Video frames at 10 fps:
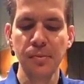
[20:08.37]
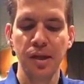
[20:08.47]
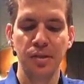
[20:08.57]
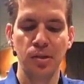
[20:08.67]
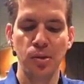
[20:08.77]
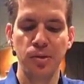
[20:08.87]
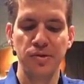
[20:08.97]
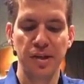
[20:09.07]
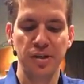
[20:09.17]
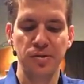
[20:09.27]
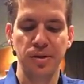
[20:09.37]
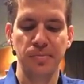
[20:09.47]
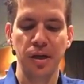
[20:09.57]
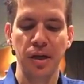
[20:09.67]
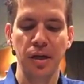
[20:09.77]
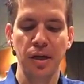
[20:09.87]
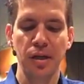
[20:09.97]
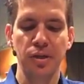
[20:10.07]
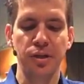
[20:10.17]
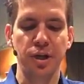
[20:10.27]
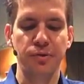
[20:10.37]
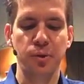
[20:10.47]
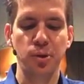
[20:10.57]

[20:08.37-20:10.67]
And the Lord said to him, Therefore